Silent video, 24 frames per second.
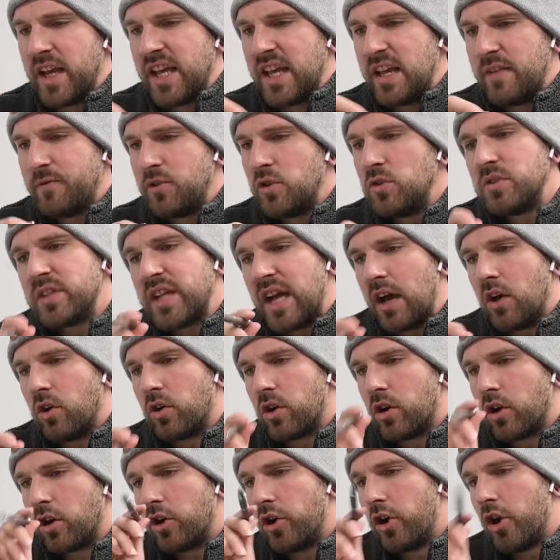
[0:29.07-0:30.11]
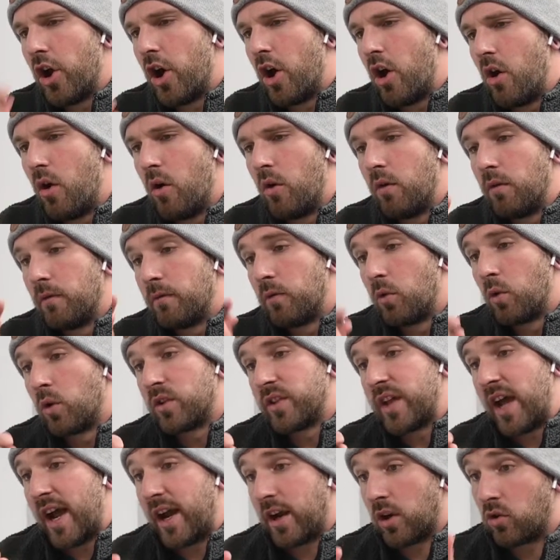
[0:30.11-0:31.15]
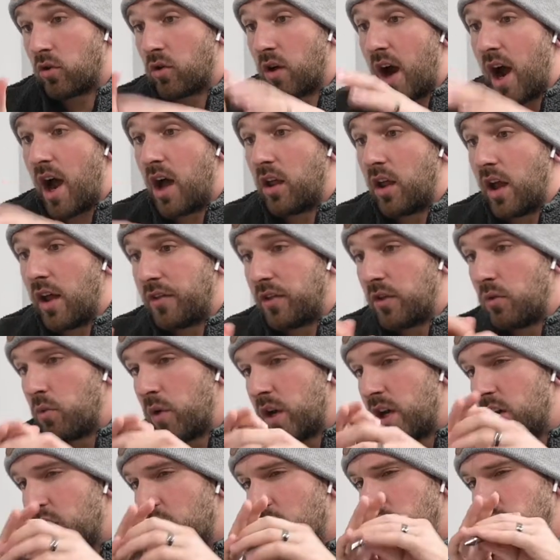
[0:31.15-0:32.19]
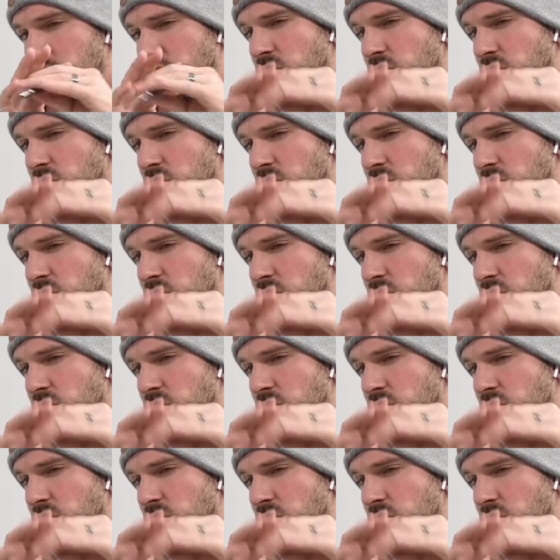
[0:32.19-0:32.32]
if you tell her no for that growl out the window,